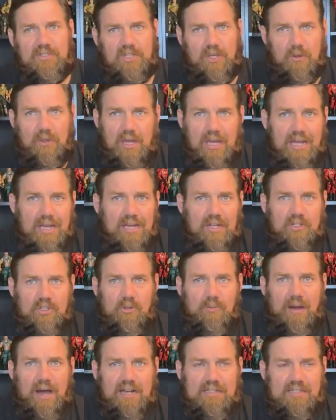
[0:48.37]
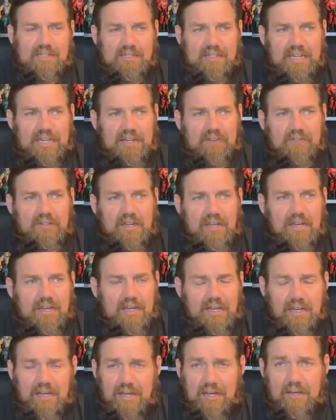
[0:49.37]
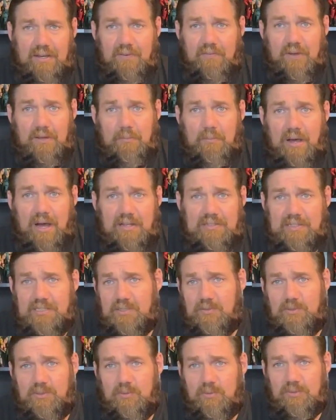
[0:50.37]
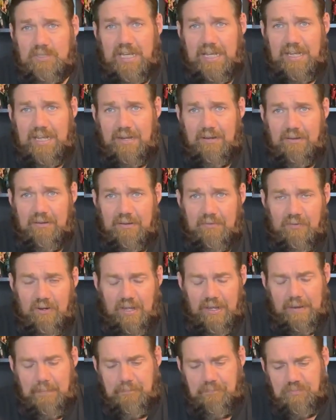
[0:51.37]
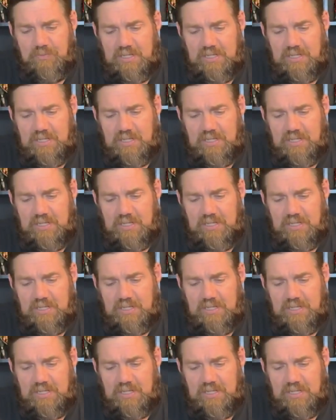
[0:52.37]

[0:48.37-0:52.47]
So 2 boxes left of unboxings, which we'll take care of, right?